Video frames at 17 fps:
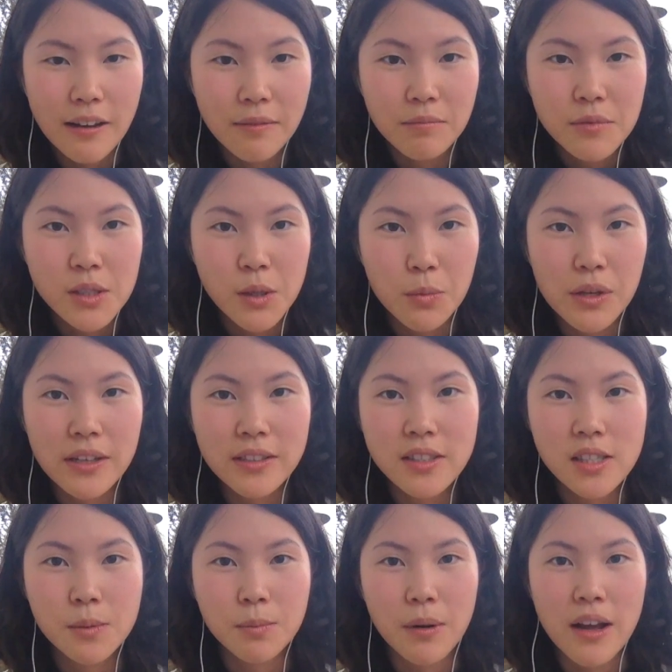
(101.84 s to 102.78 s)
so we get
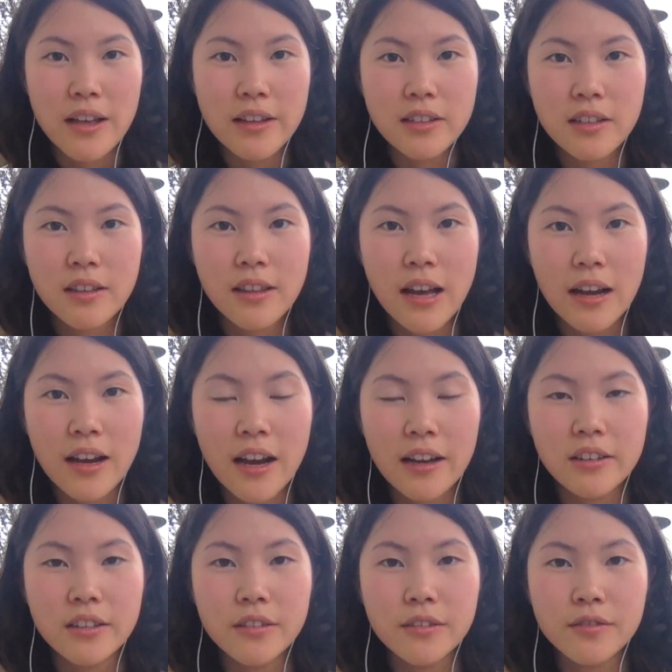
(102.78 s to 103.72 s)
to spread that
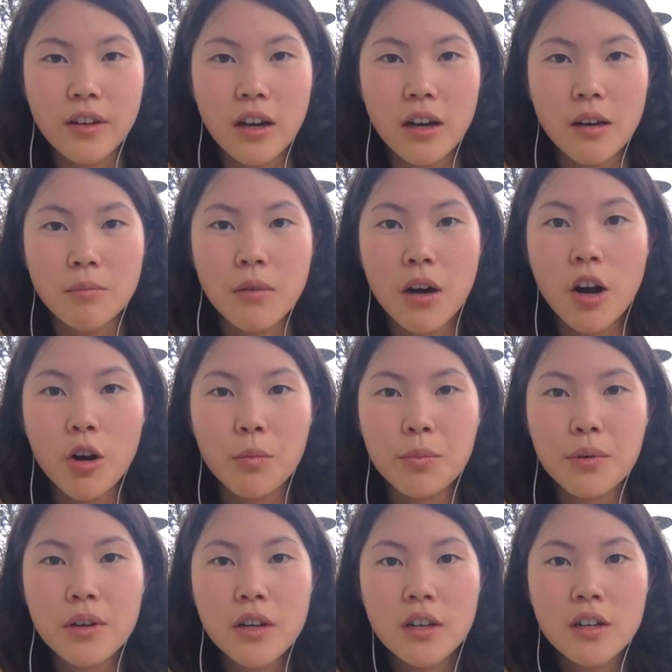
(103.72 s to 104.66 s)
kind of hope
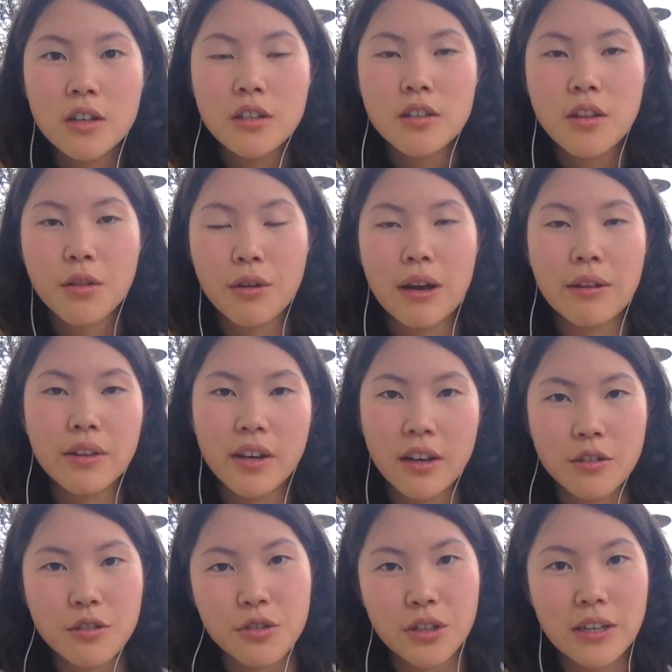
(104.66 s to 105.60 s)
throughout the
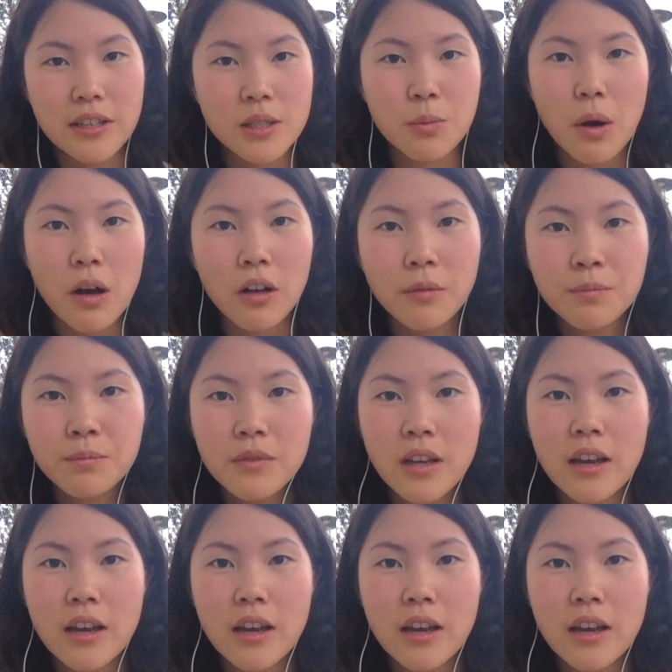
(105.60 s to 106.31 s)
country as well.